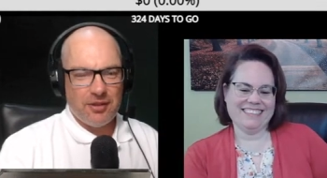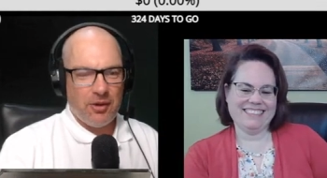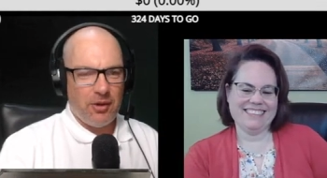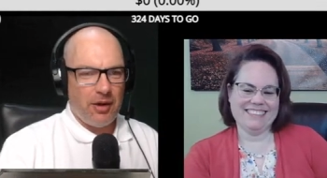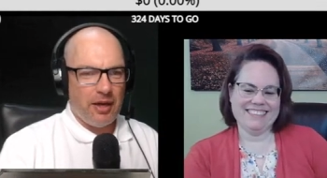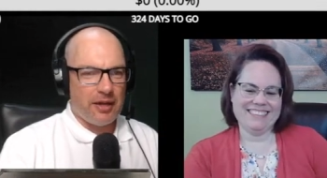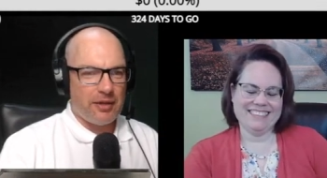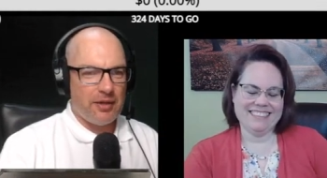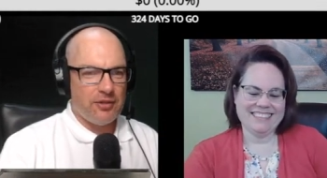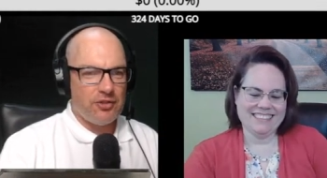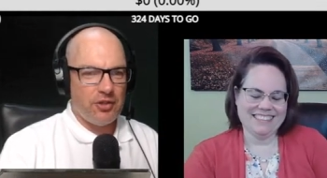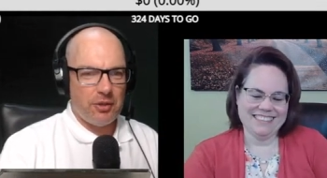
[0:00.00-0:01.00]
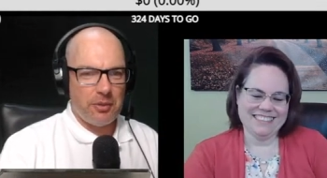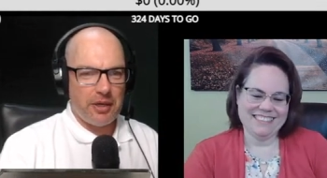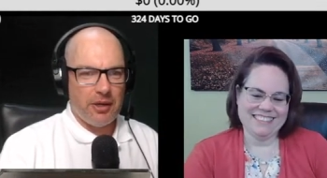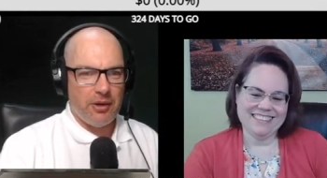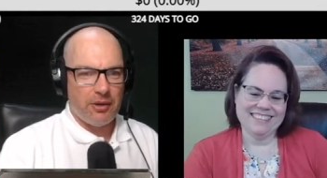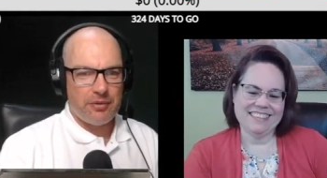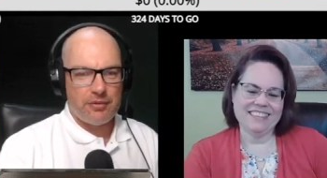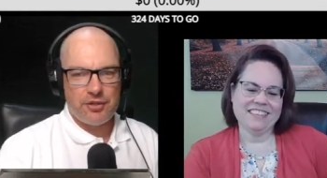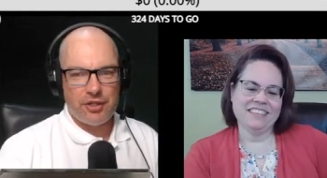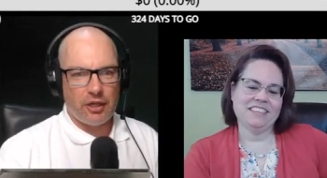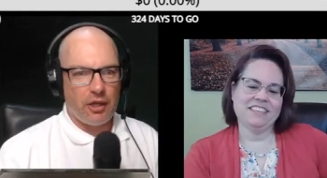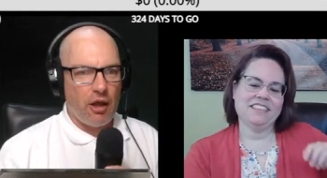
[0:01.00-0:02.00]
Speaker 1: All right, continuing on.
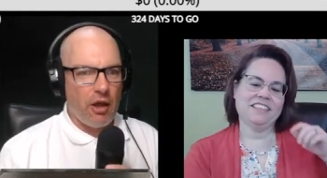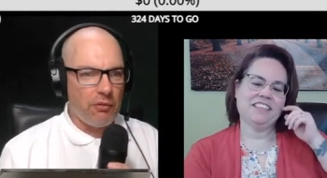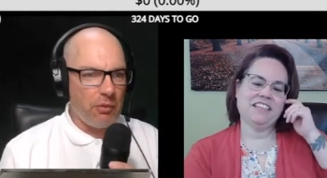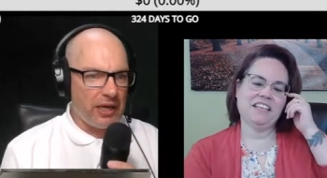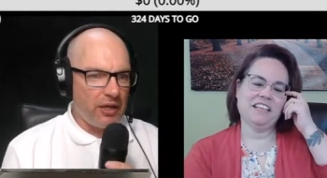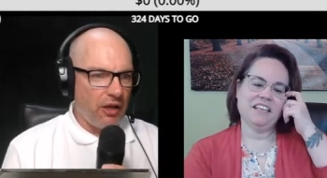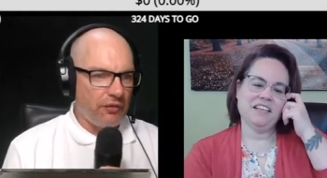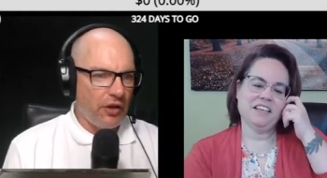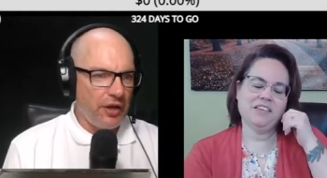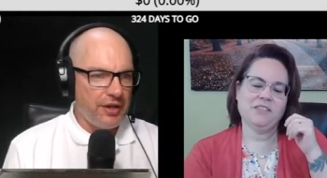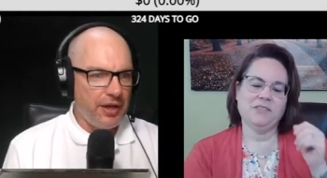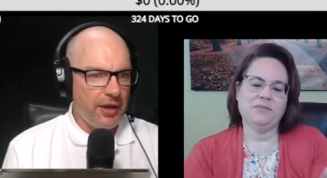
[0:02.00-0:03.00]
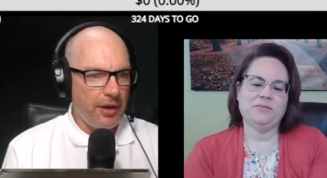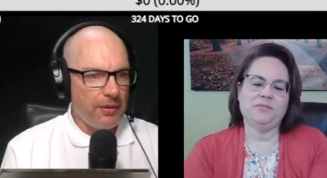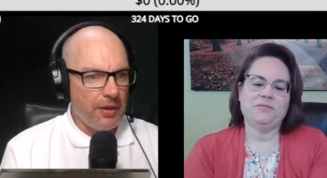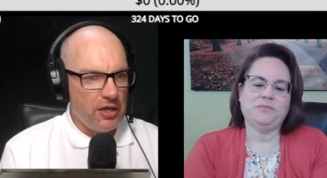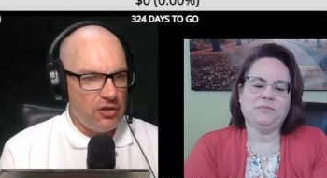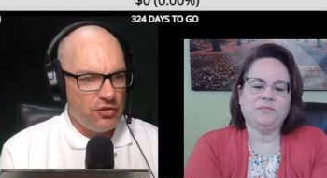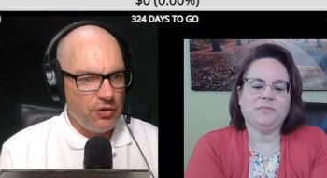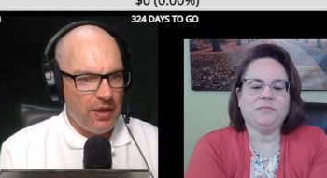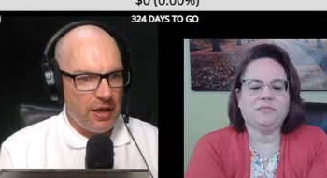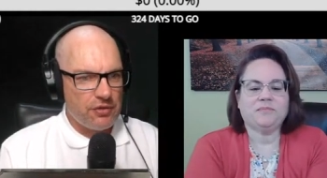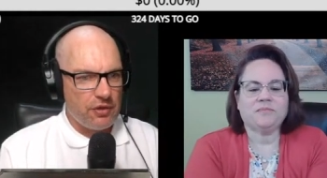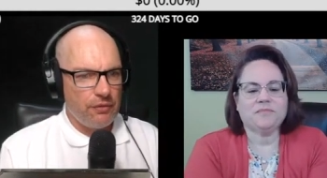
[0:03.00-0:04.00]
Still alive, one lifeline down. In
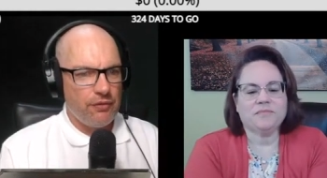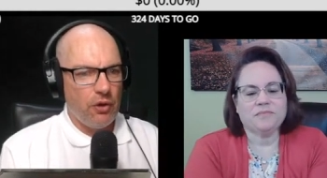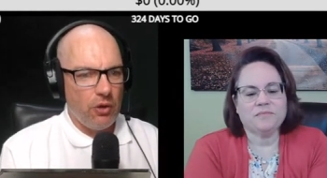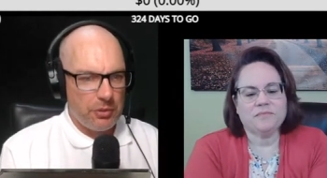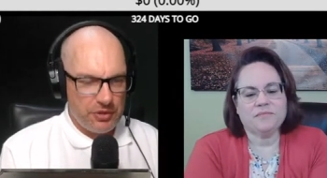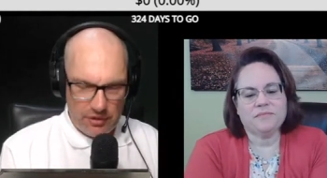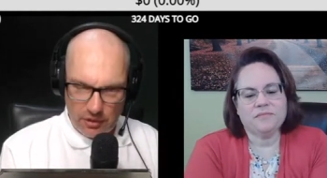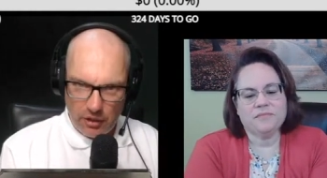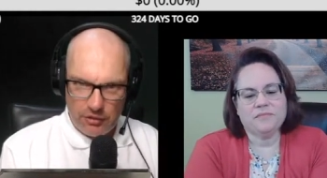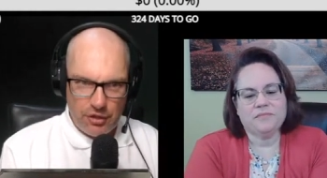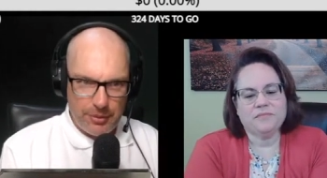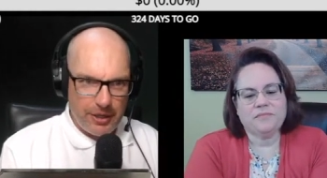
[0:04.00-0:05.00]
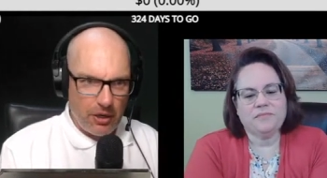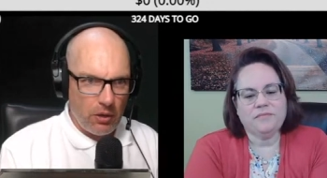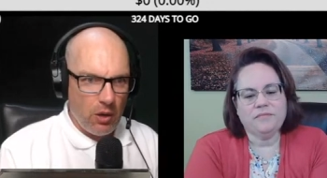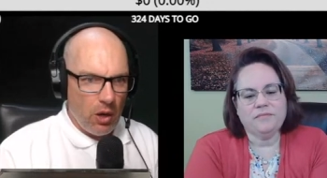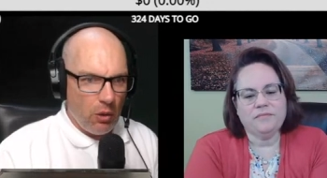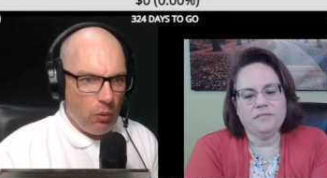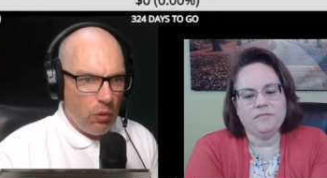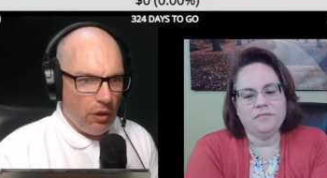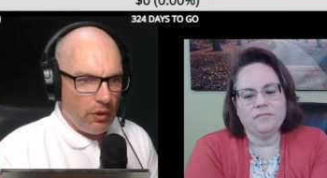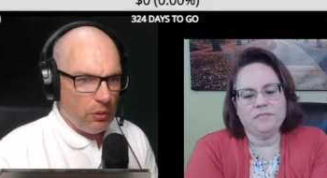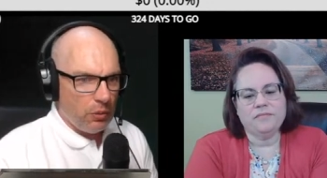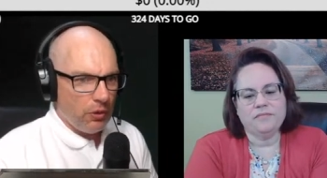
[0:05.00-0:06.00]
2004, which is a long time ago,
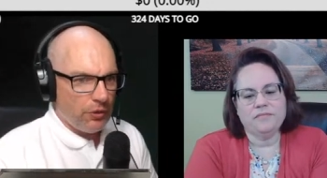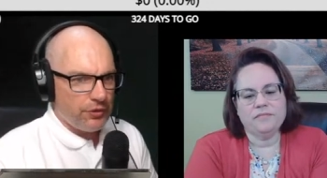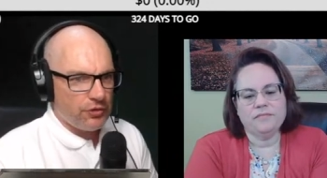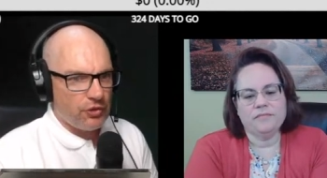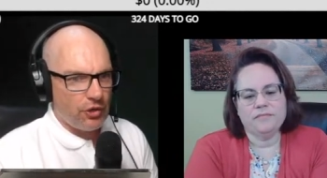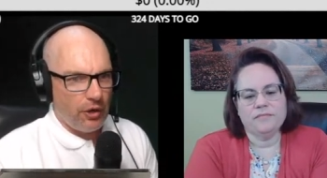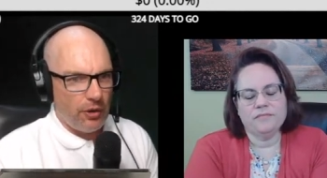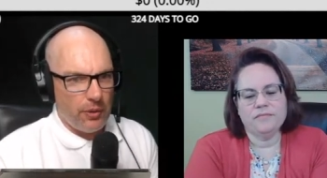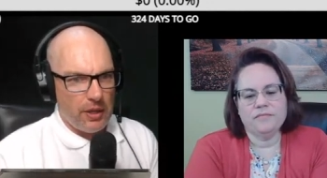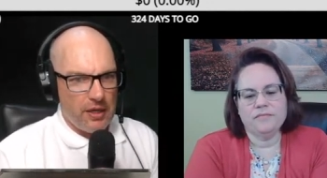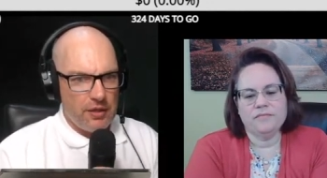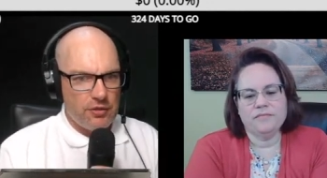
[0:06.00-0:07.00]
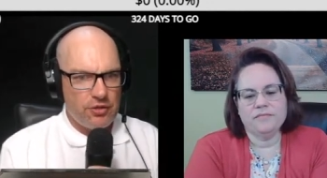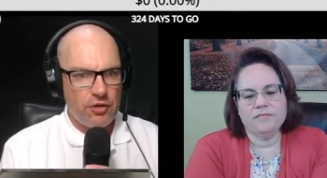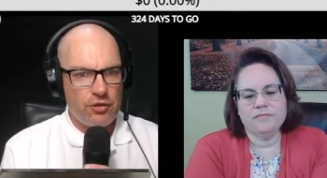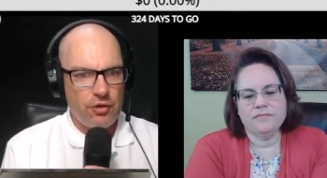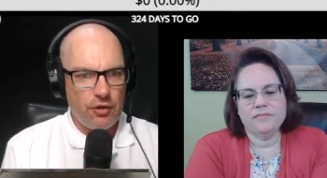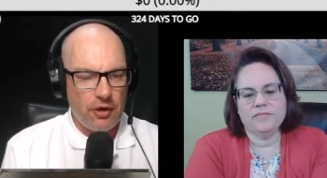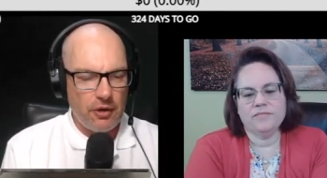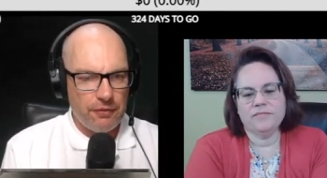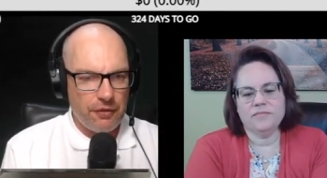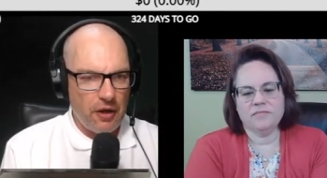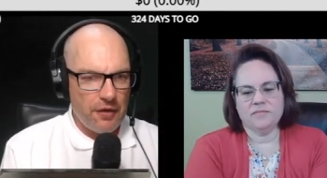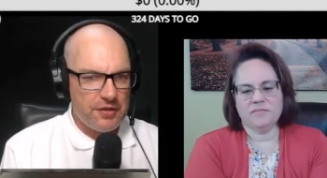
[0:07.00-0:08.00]
what awards show instituted a
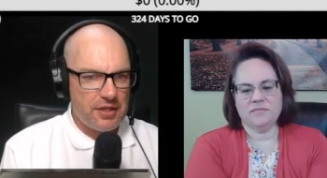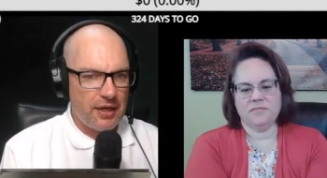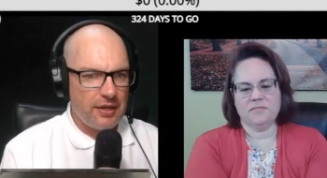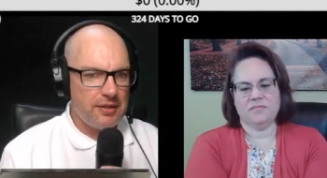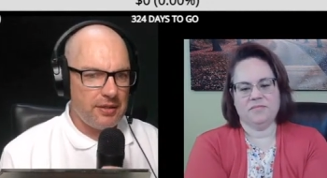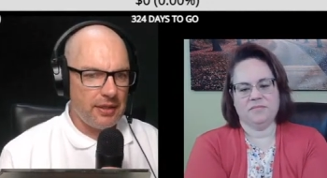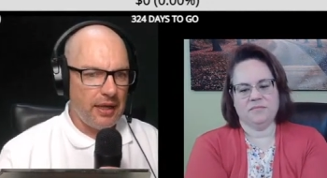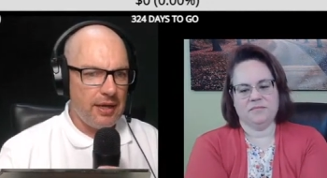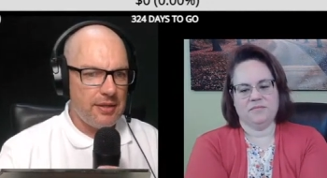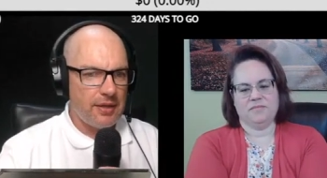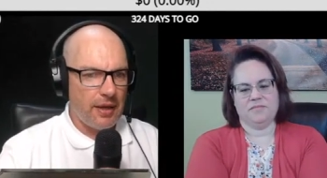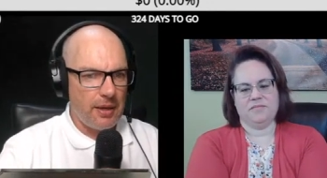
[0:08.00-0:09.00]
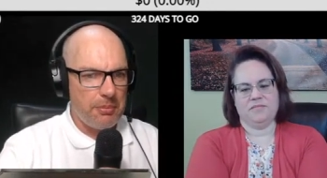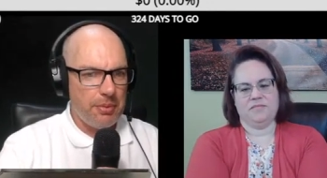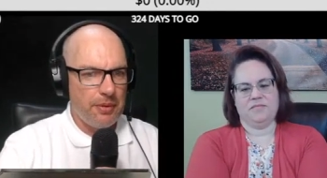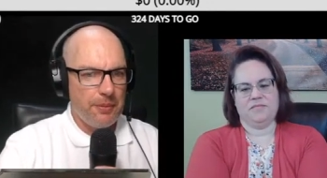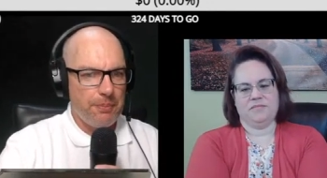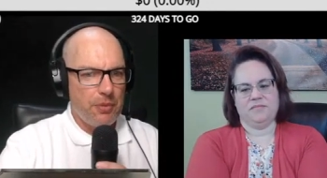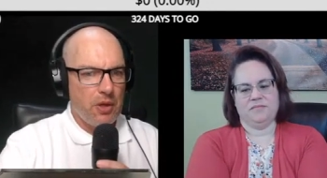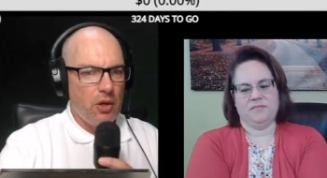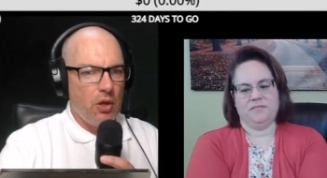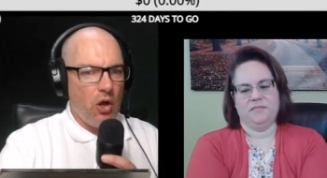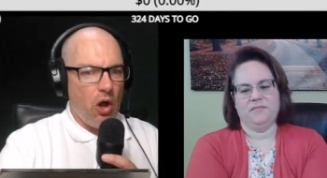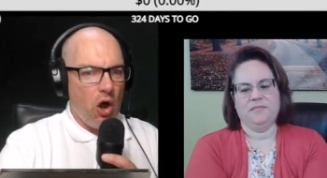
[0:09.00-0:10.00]
five second delay tape
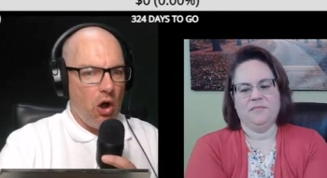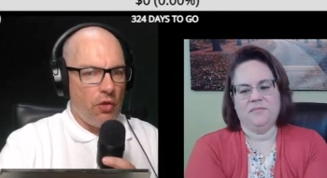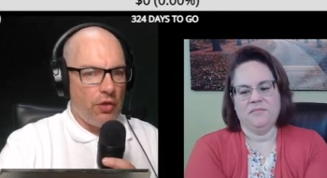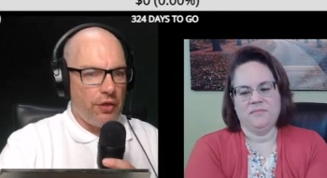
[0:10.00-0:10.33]
on